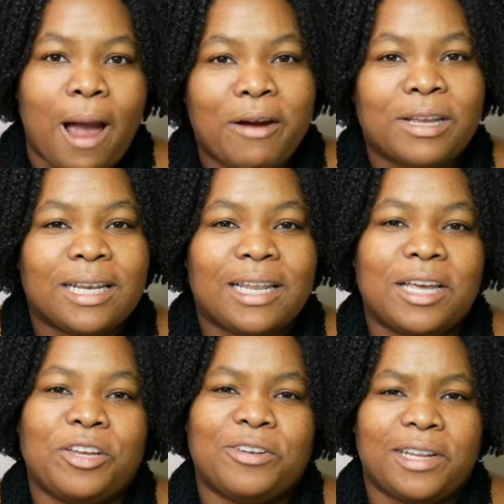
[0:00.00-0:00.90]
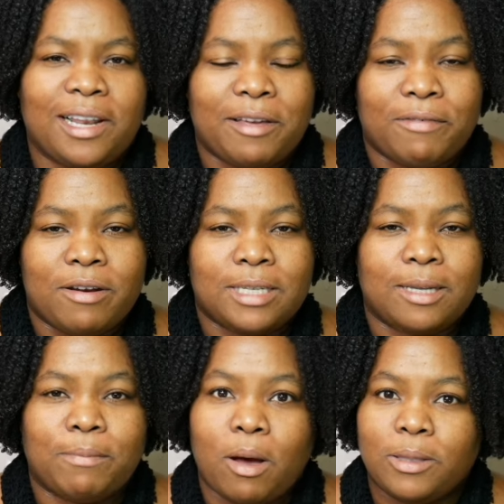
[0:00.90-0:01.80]
apparently Unilever is
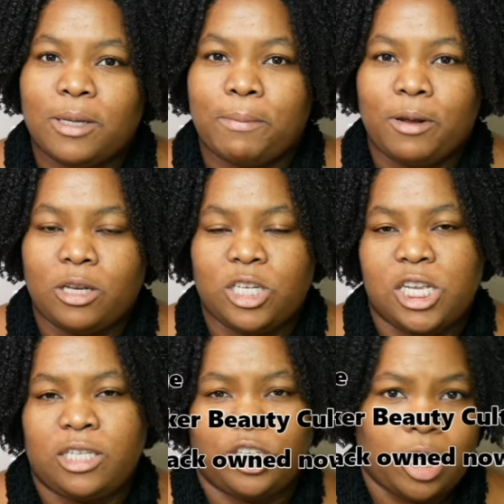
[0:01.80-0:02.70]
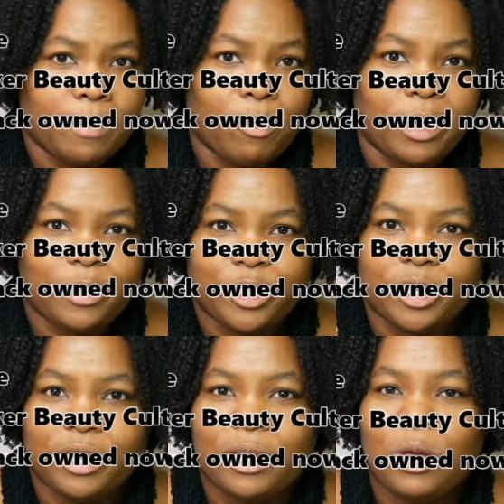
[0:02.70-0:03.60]
about to purchase Shea
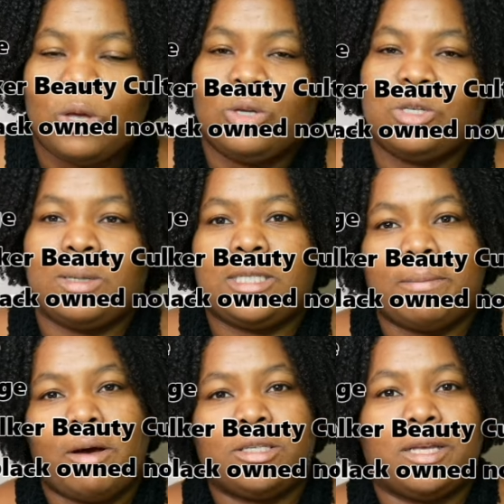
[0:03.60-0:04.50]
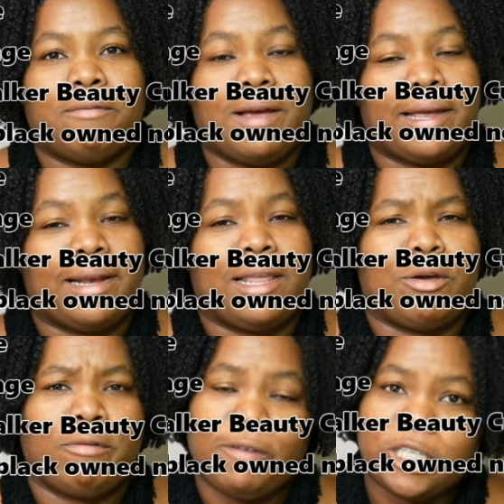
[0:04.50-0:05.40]
Moisture, so it's about to finally
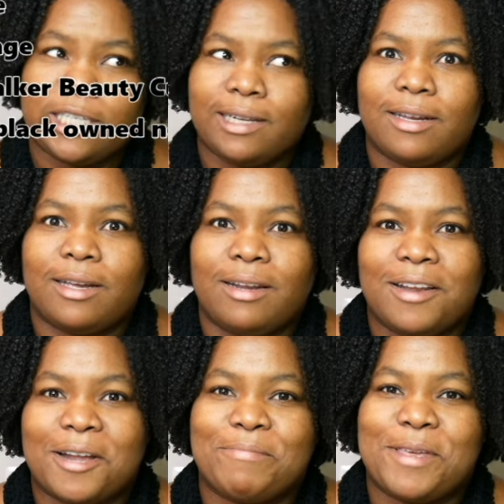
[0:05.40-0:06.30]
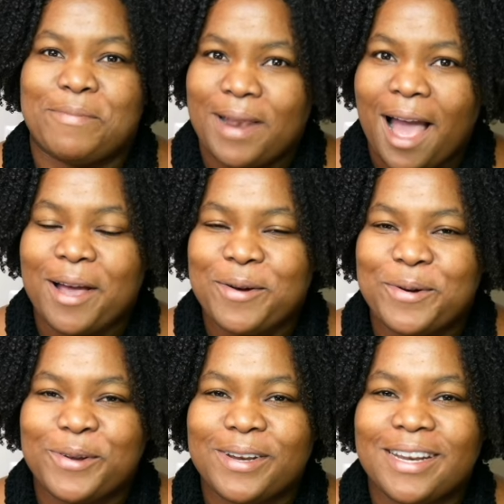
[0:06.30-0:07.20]
officially not be black
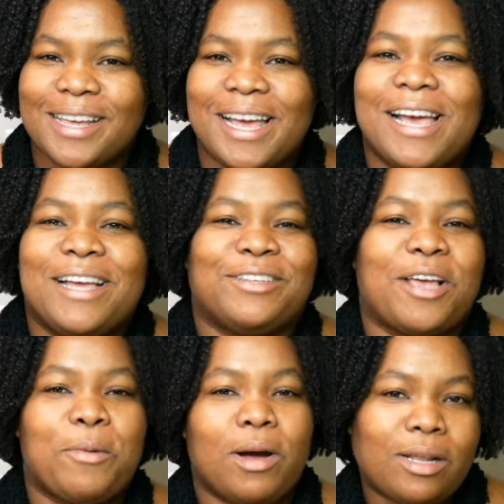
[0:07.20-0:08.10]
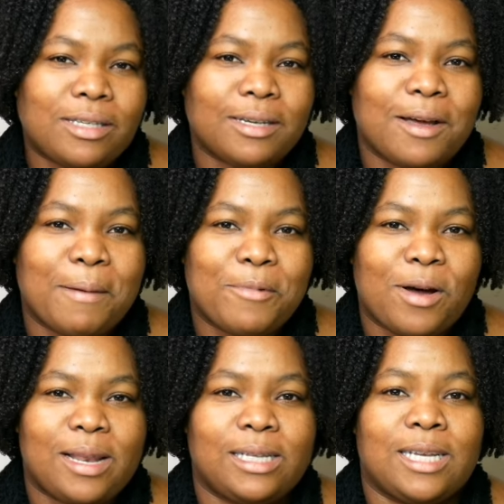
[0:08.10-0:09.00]
owned. So I wanted to come
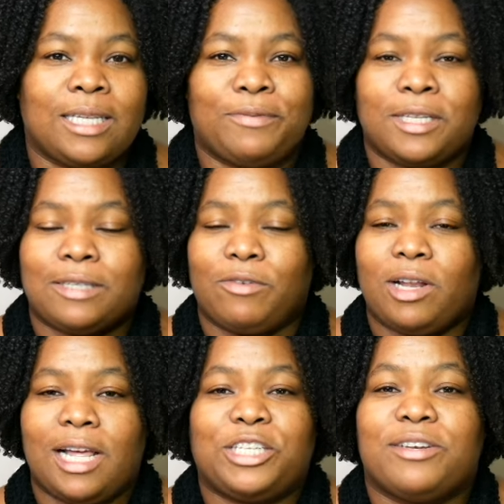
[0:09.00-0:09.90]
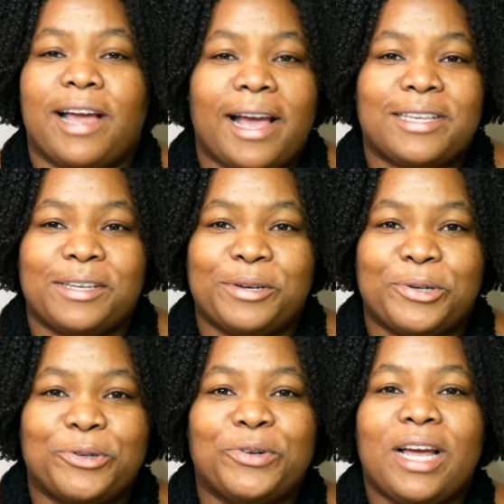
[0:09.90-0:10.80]
on and just first of all let you guys
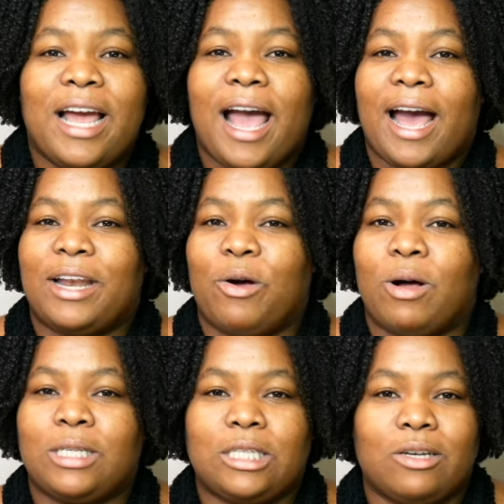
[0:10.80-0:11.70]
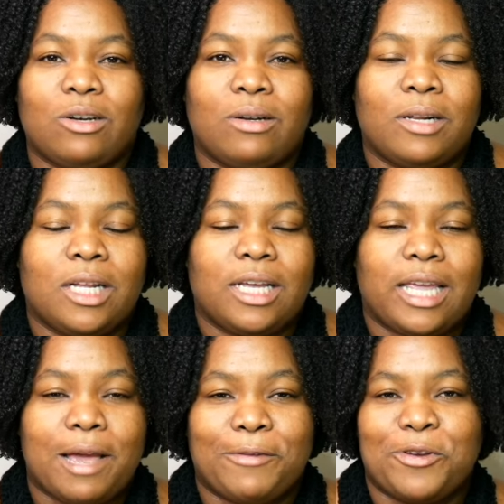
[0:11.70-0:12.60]
know and also
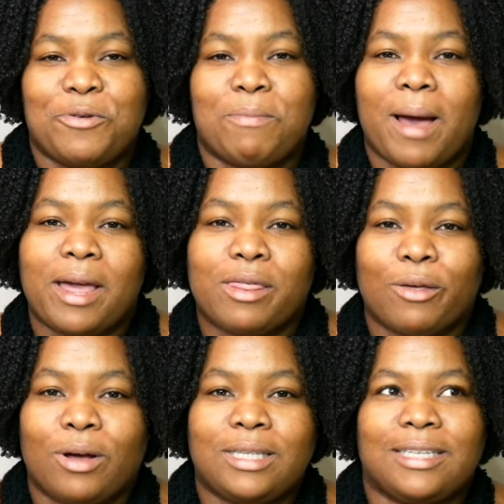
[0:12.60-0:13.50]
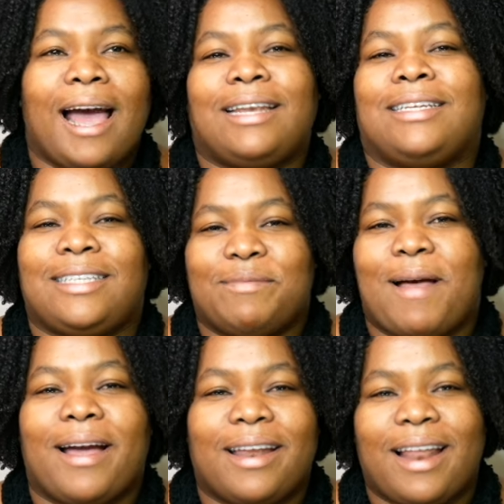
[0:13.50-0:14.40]
give you my thoughts. I have to sit
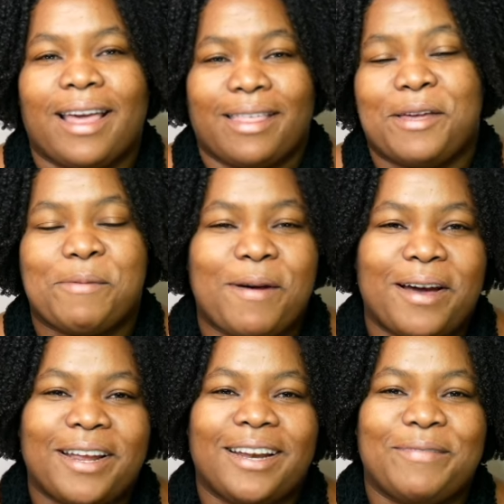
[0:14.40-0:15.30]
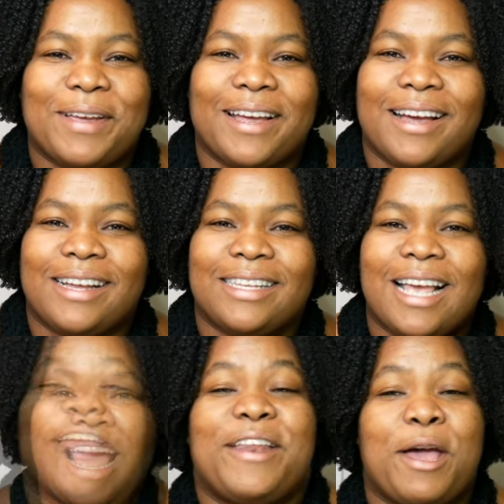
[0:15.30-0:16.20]
back and like think about it because,
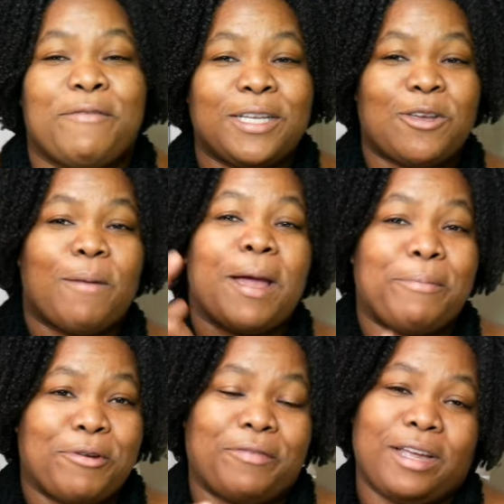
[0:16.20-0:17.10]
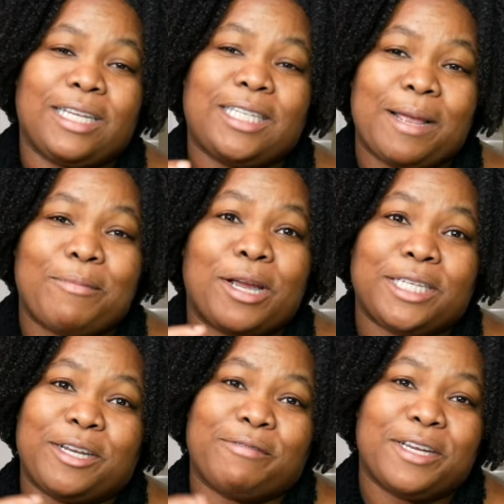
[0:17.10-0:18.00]
you know, if you saw my previous Shea
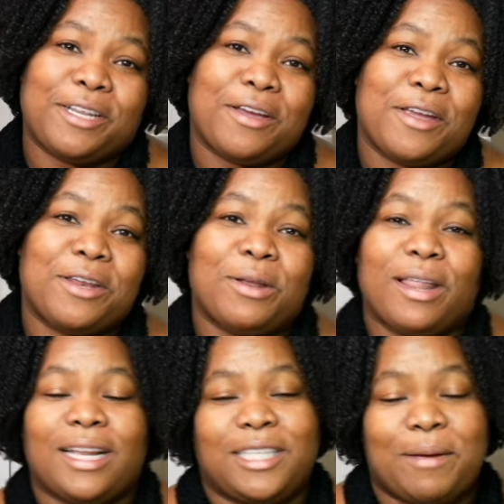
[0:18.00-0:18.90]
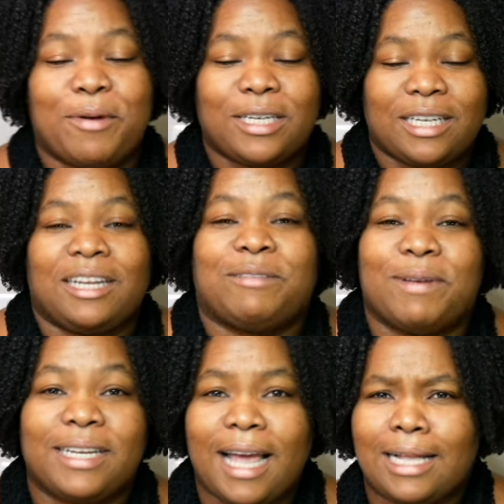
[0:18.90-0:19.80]
Moisture video, you know that Shea Moisture has
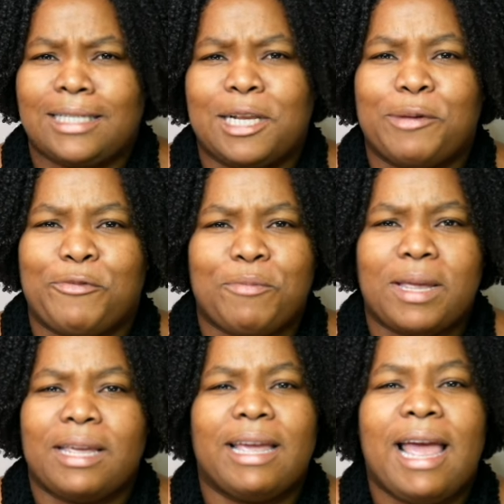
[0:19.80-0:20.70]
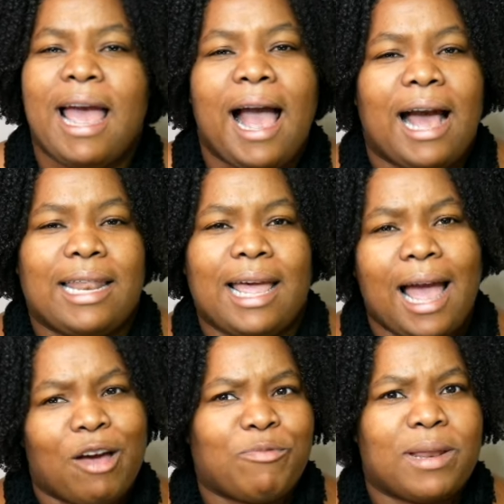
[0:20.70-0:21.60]
been cancelled for me and they
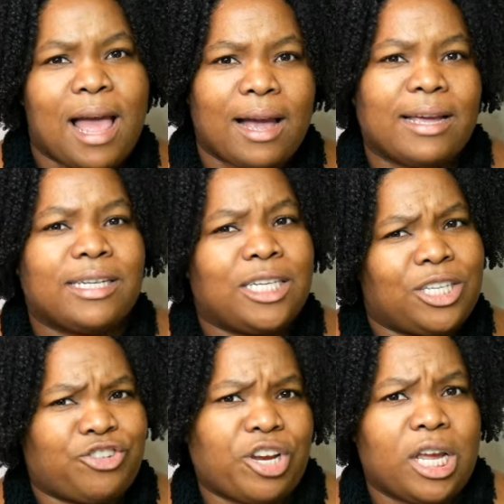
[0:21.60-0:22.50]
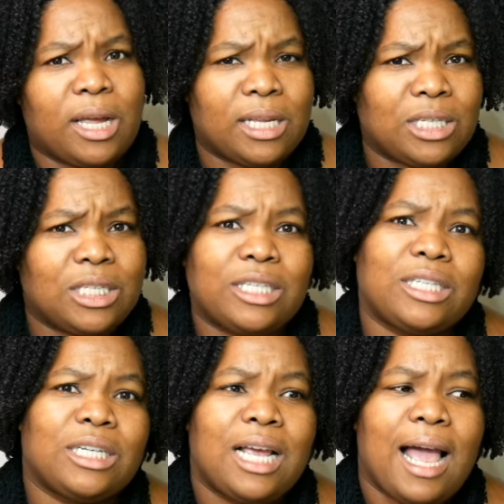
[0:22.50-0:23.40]
have been acting
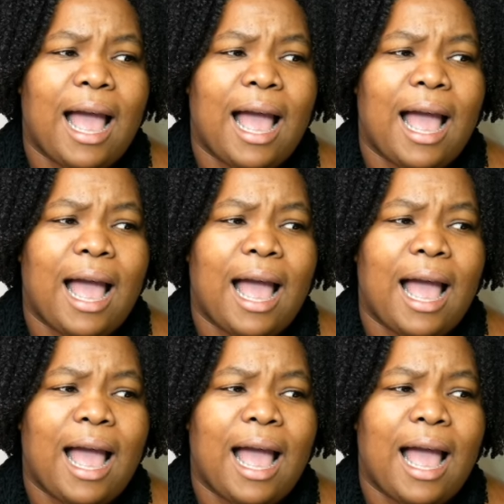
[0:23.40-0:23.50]
strange.